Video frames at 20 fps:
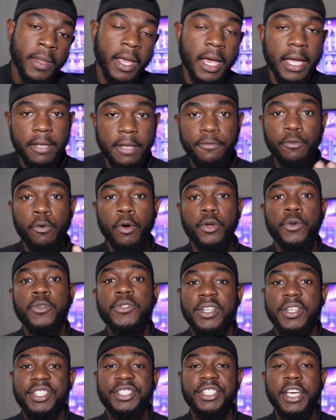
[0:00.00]
And if you are new
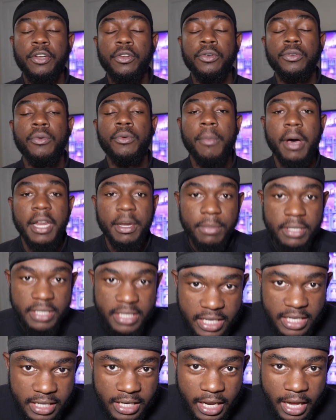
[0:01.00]
to this channel, my name is
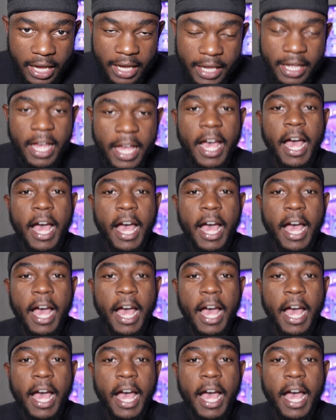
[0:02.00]
Eli.